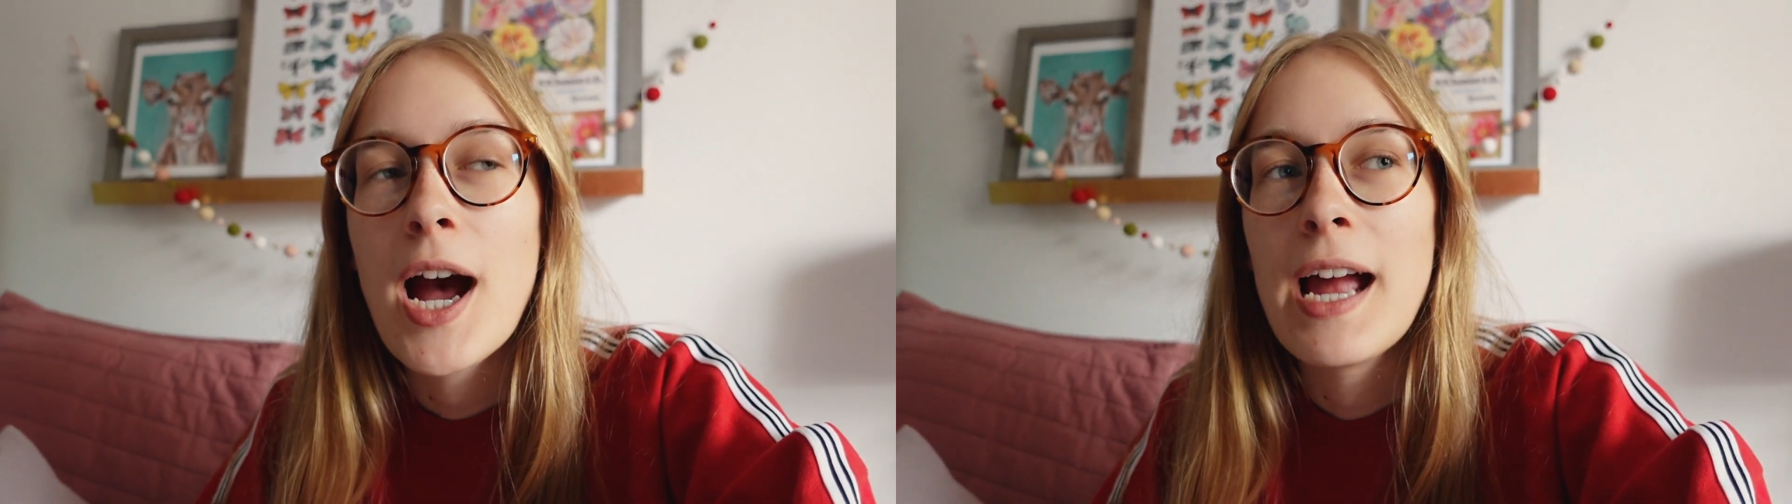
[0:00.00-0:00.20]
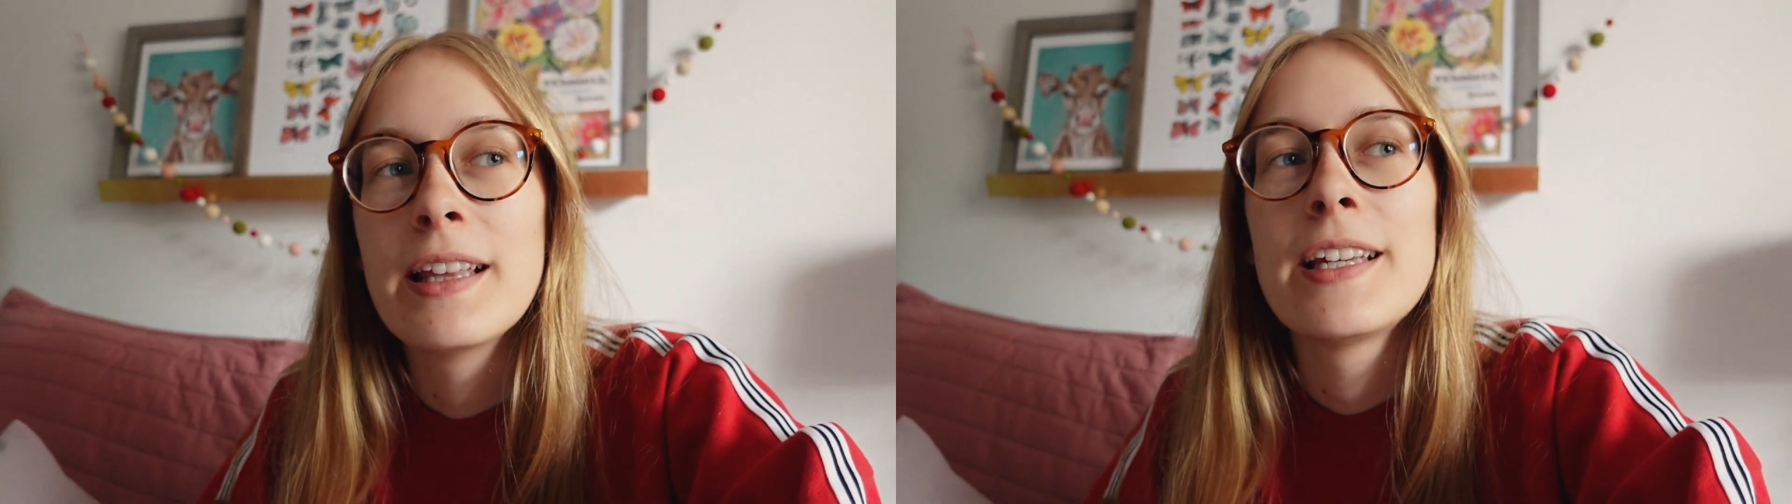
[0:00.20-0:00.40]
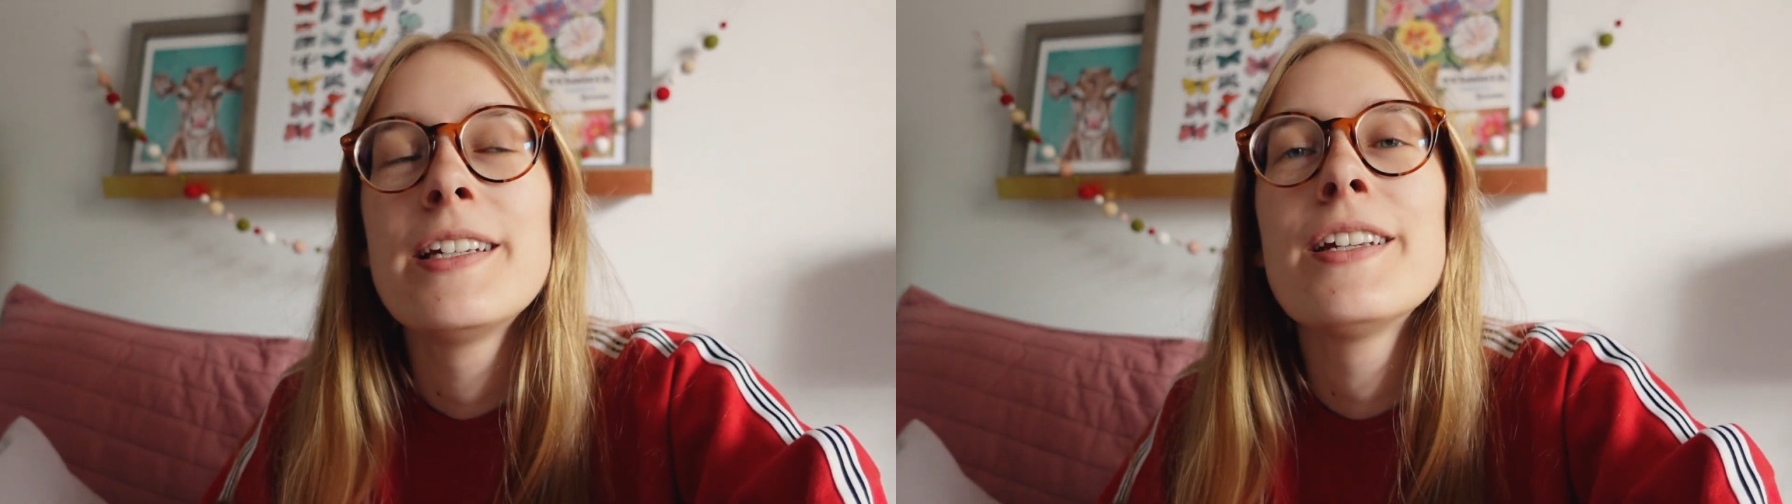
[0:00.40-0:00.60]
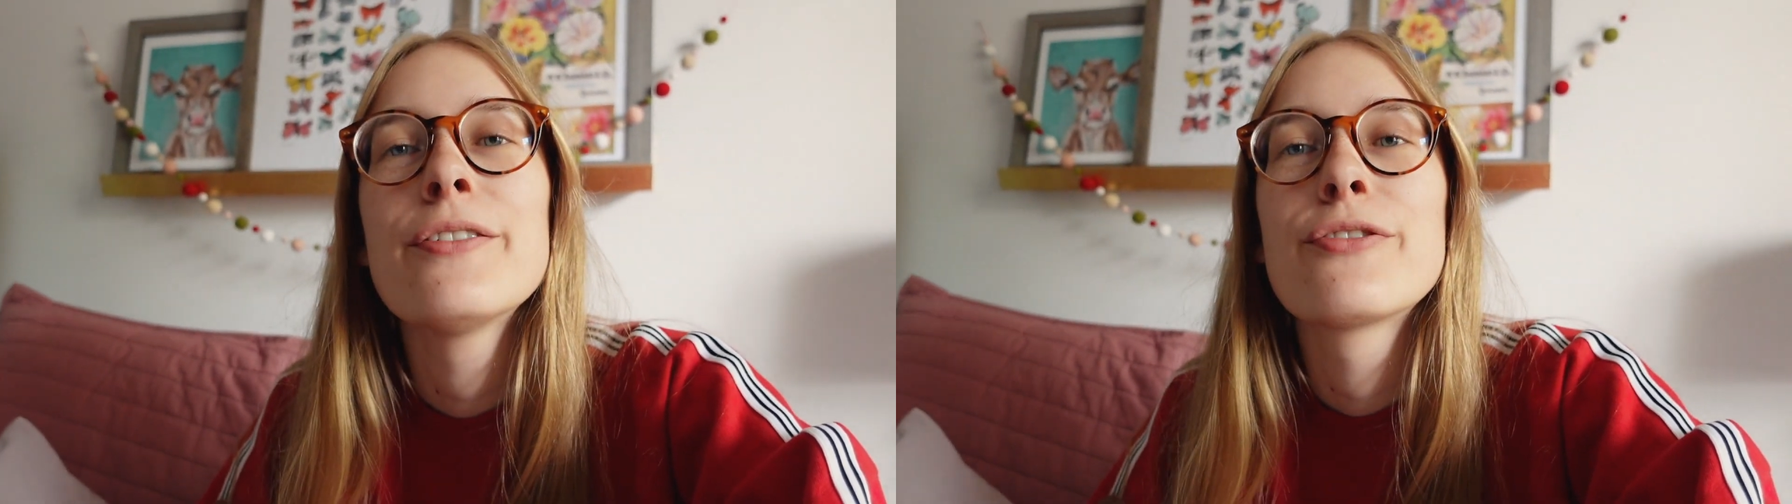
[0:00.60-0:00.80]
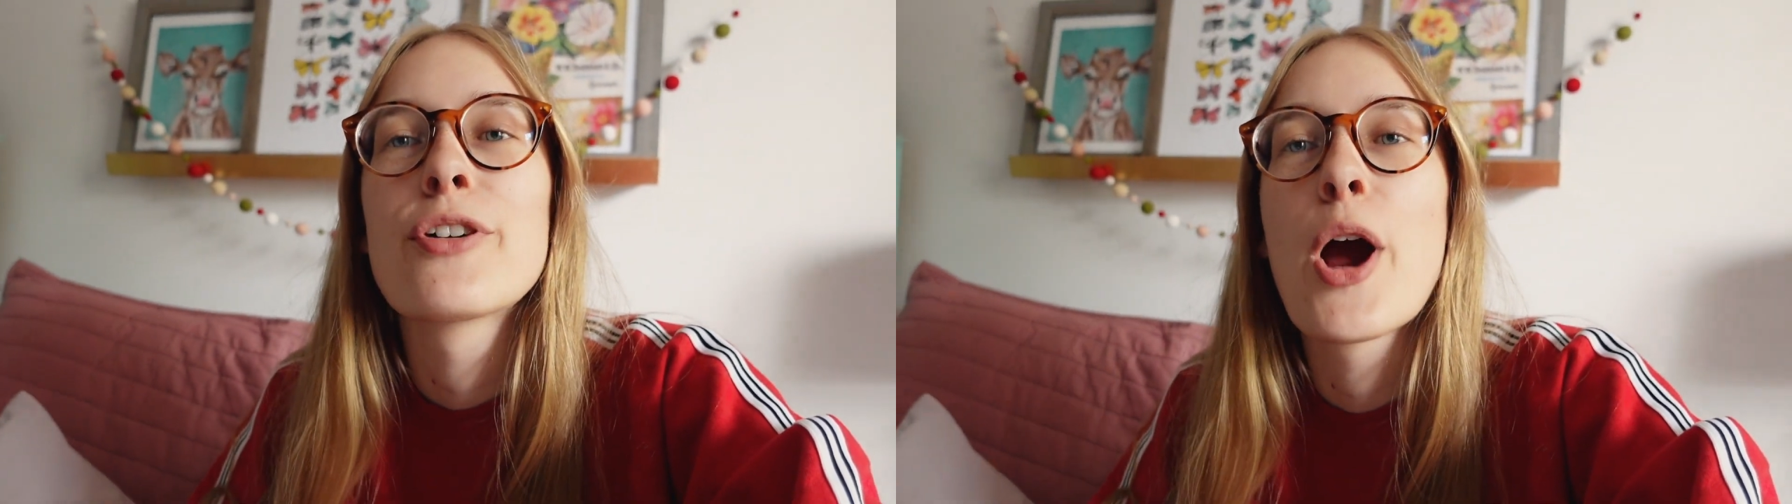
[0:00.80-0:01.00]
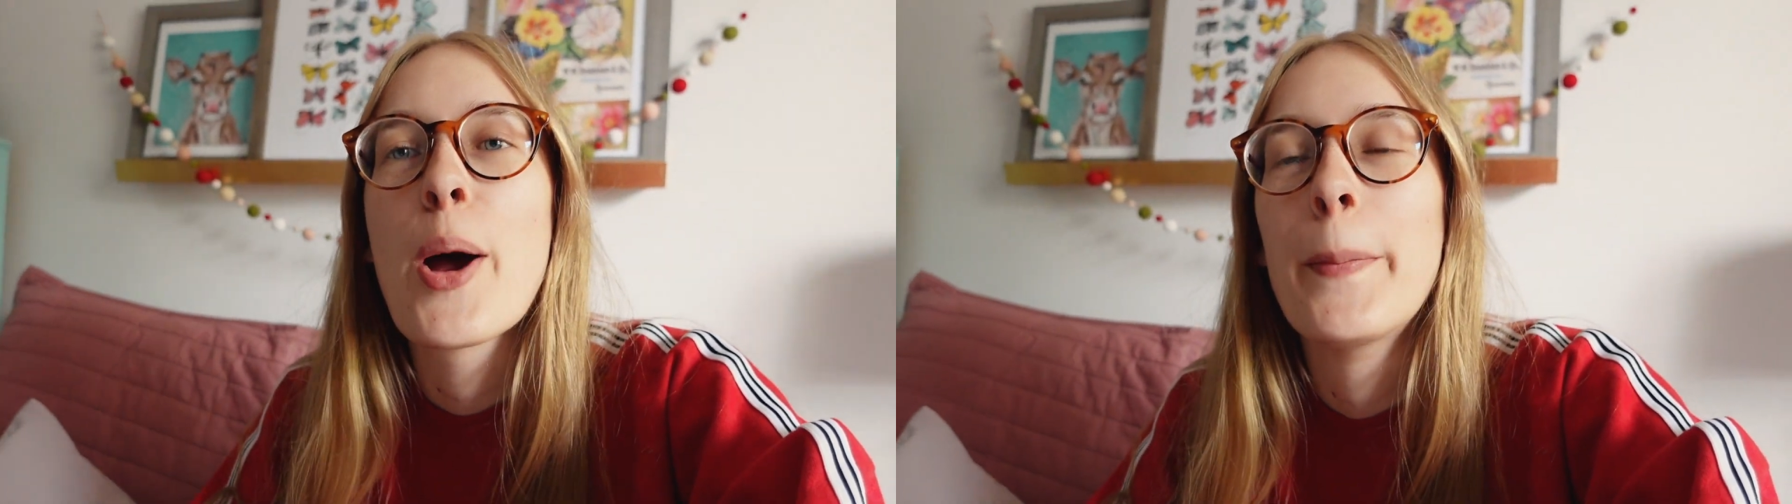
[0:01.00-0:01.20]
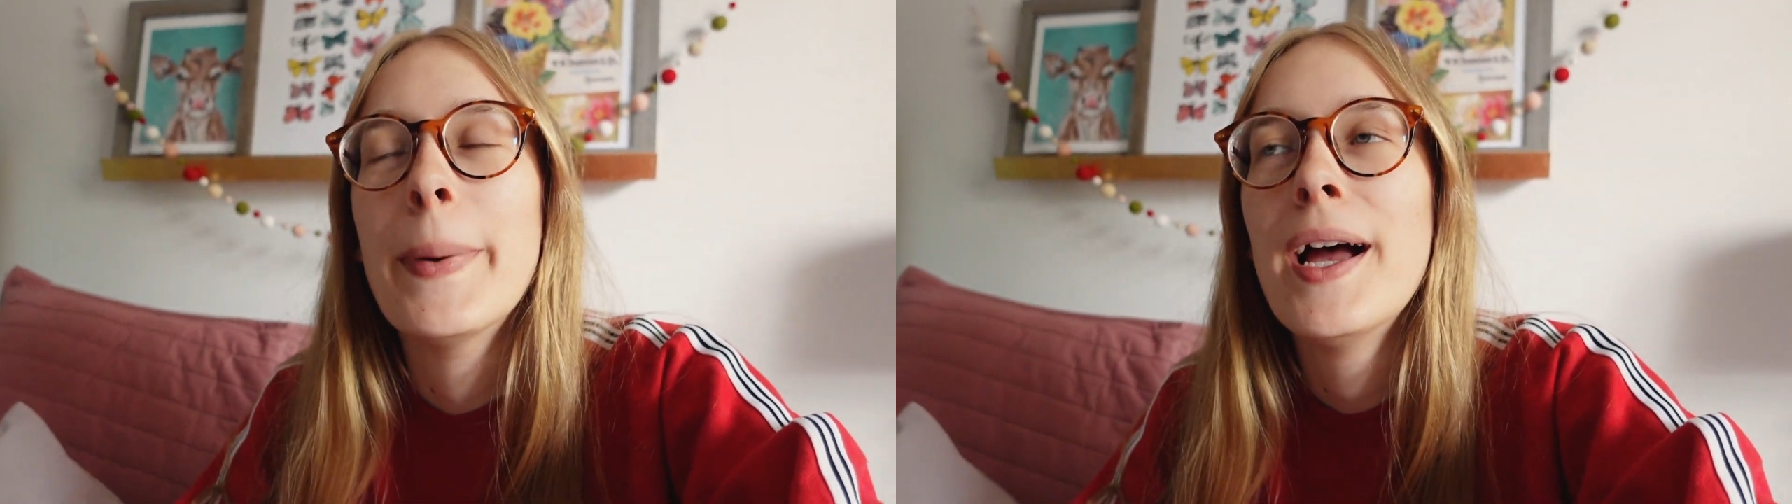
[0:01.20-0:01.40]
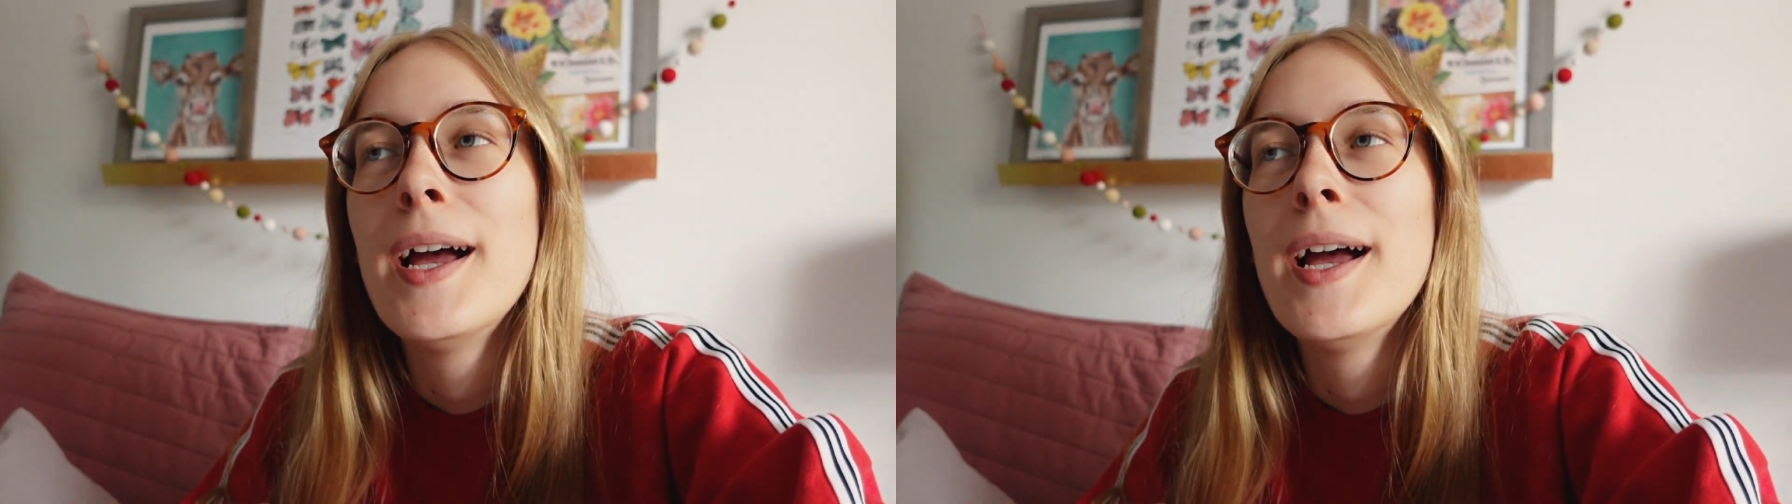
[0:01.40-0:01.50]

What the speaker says: Highland from